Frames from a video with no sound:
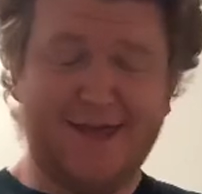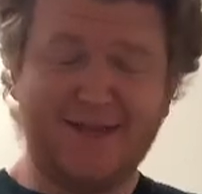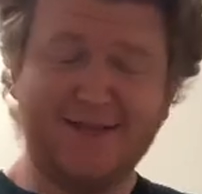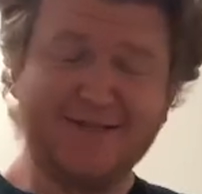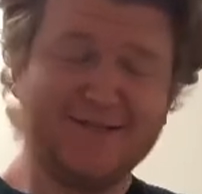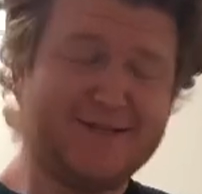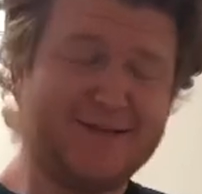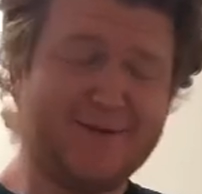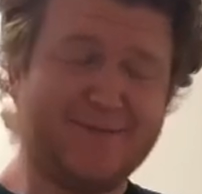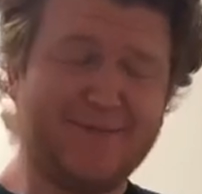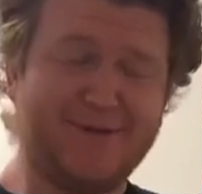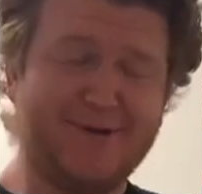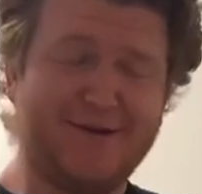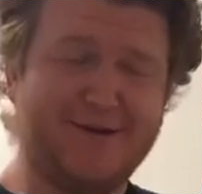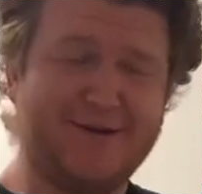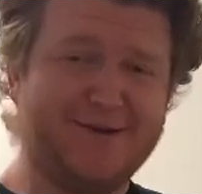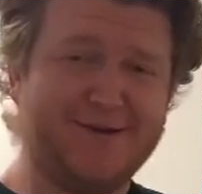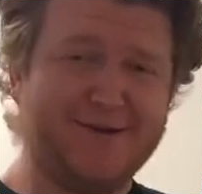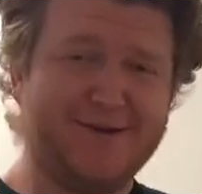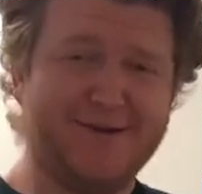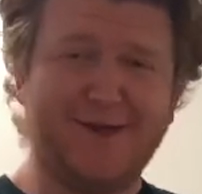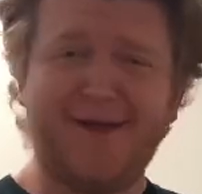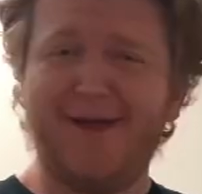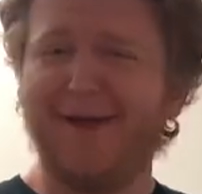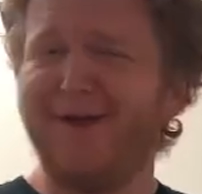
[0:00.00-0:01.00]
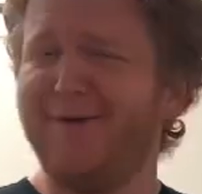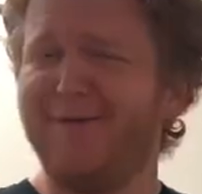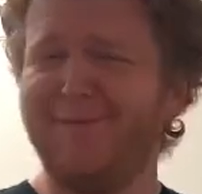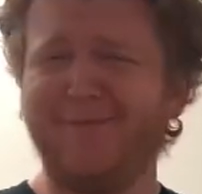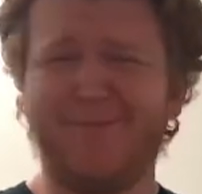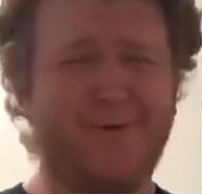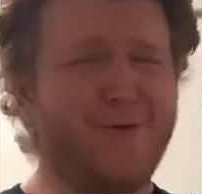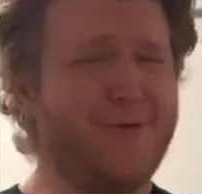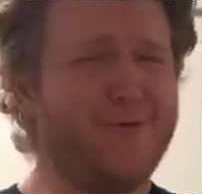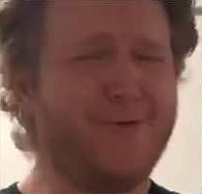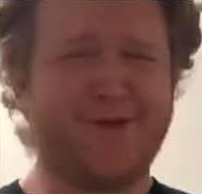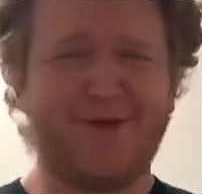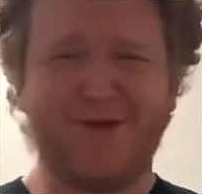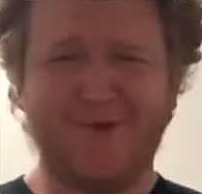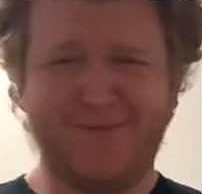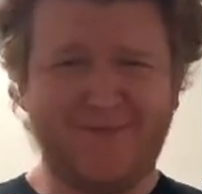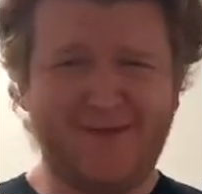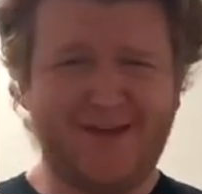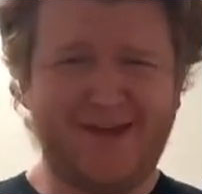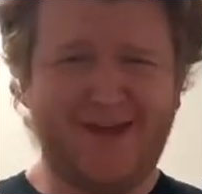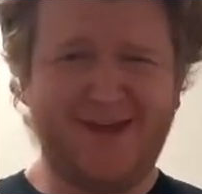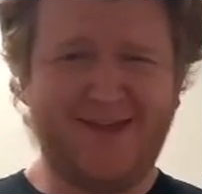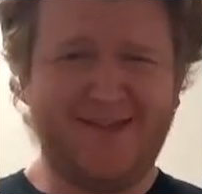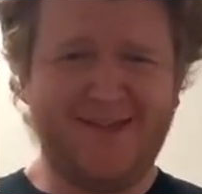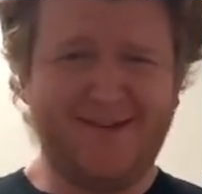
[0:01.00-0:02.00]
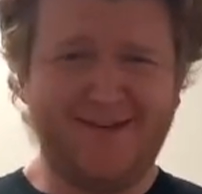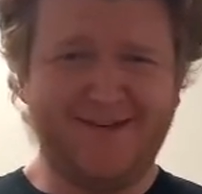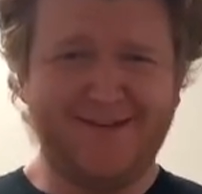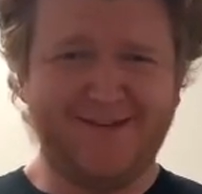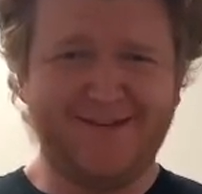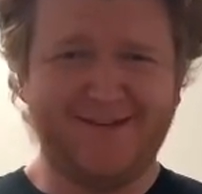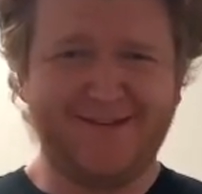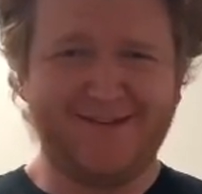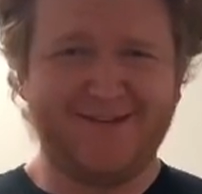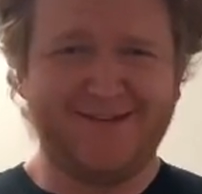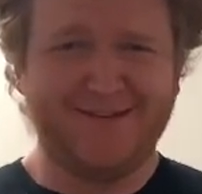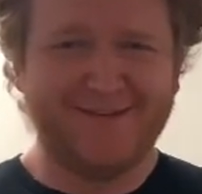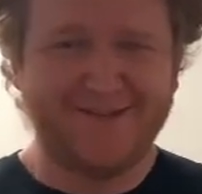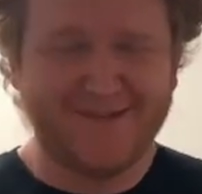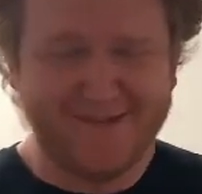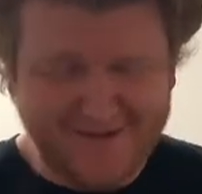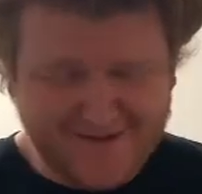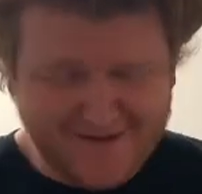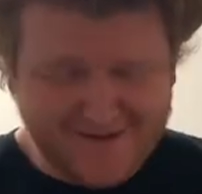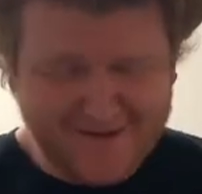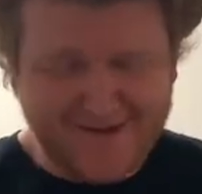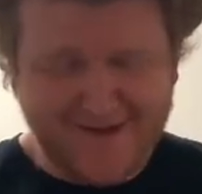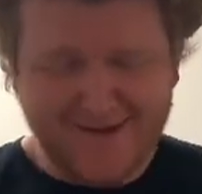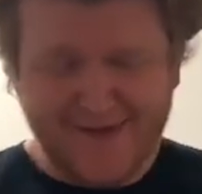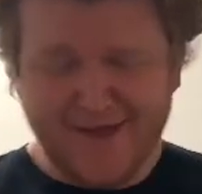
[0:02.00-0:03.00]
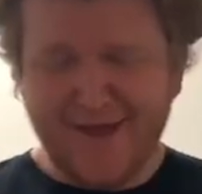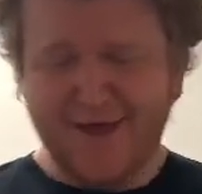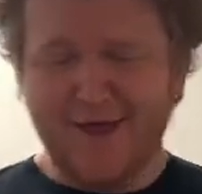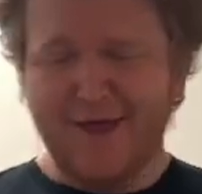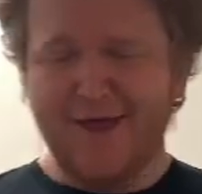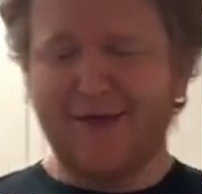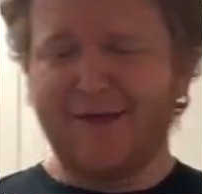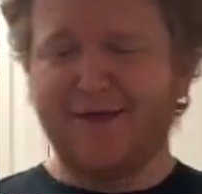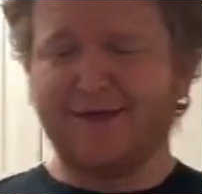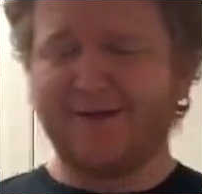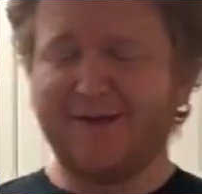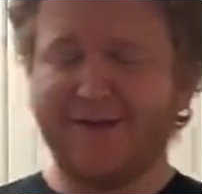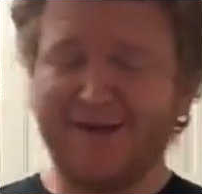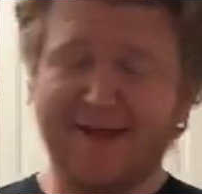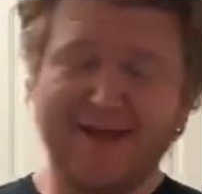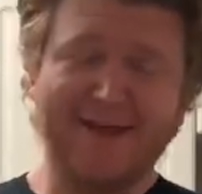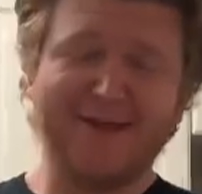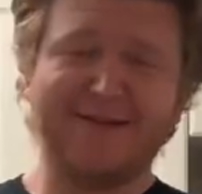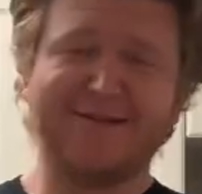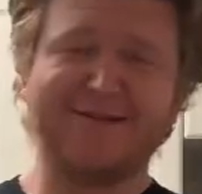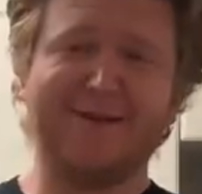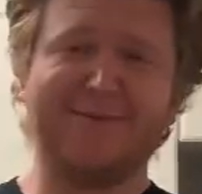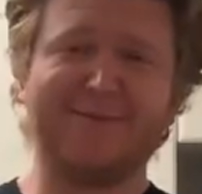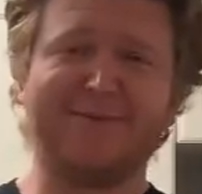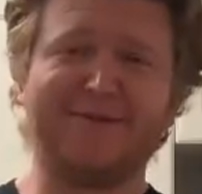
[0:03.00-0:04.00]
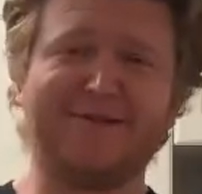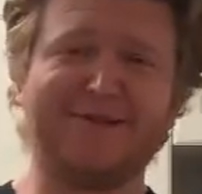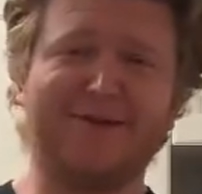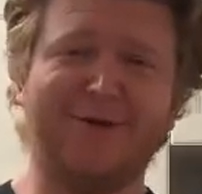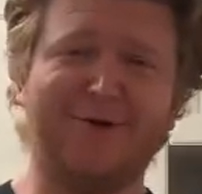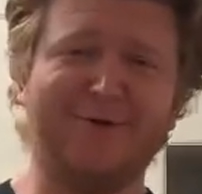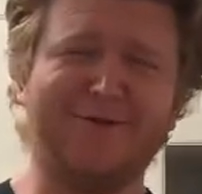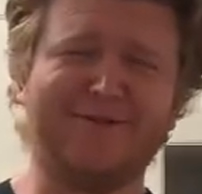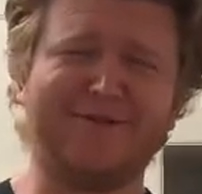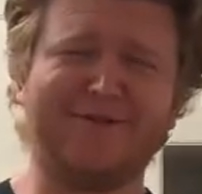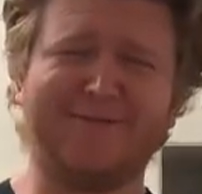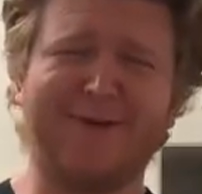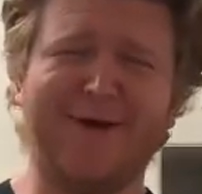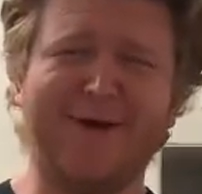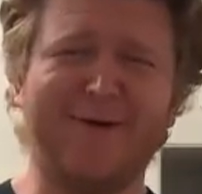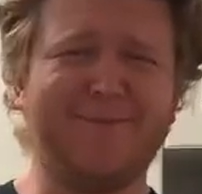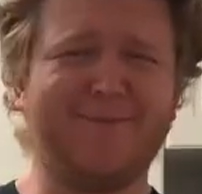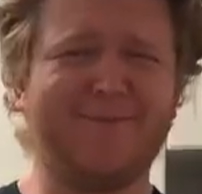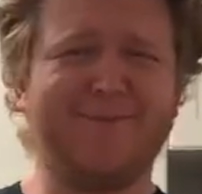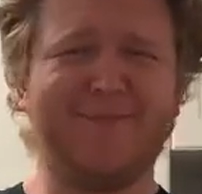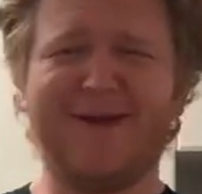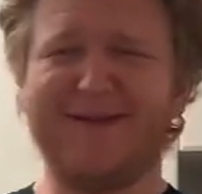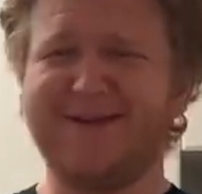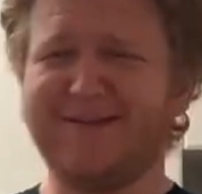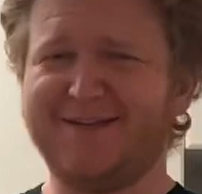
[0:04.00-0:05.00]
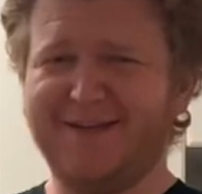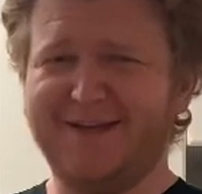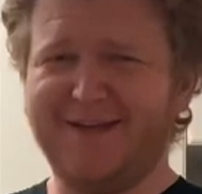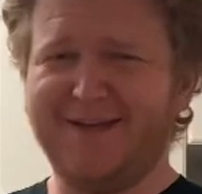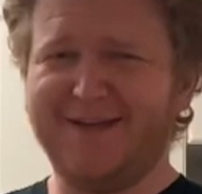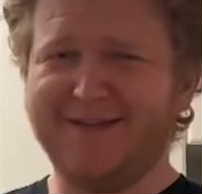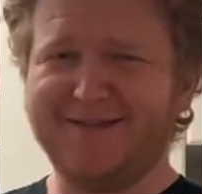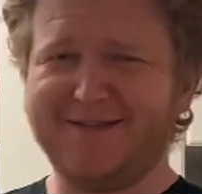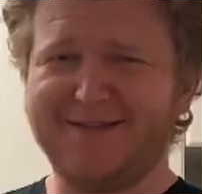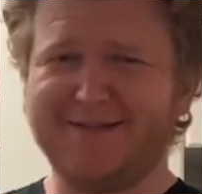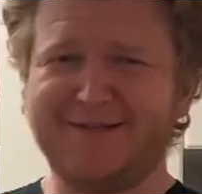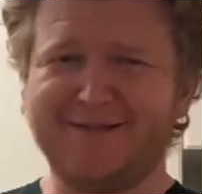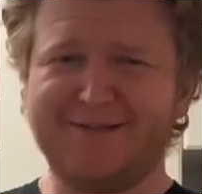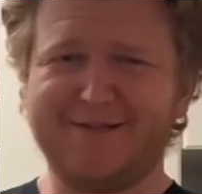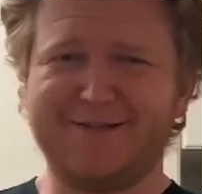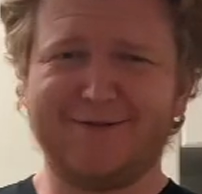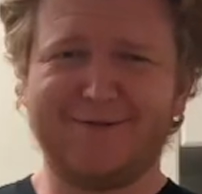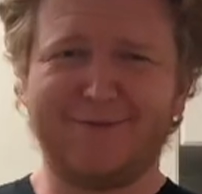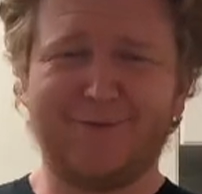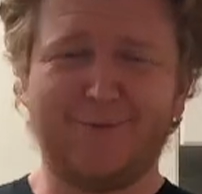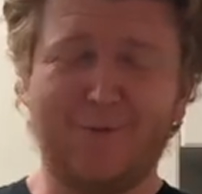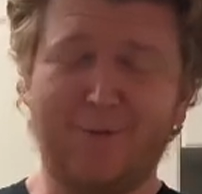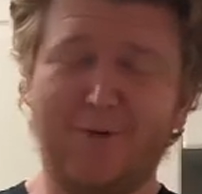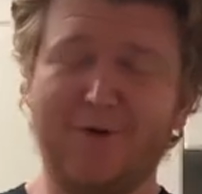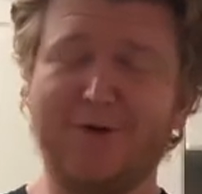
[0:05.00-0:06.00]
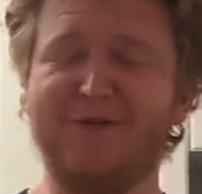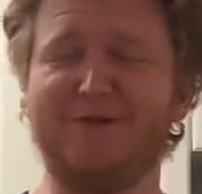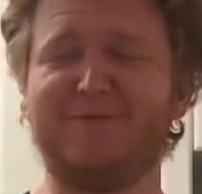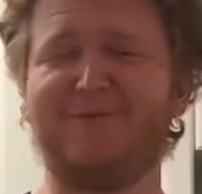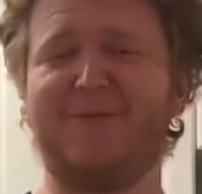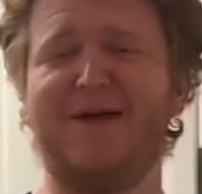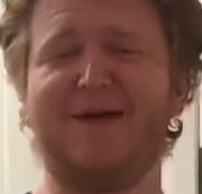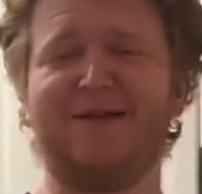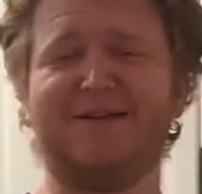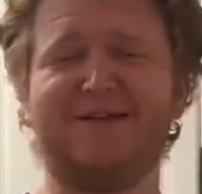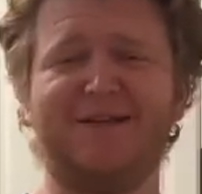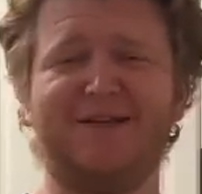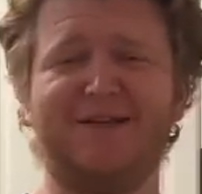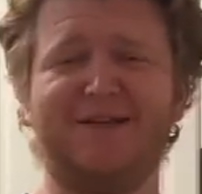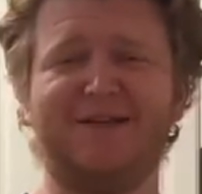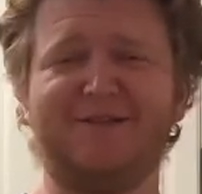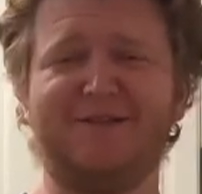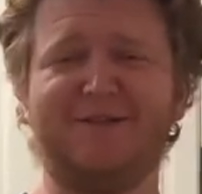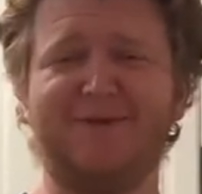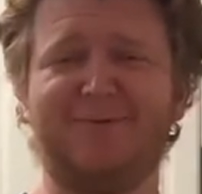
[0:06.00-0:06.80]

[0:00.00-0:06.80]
On today's episode, Pectinase, the enzyme that we use to vaporize potatoes and ferment wine.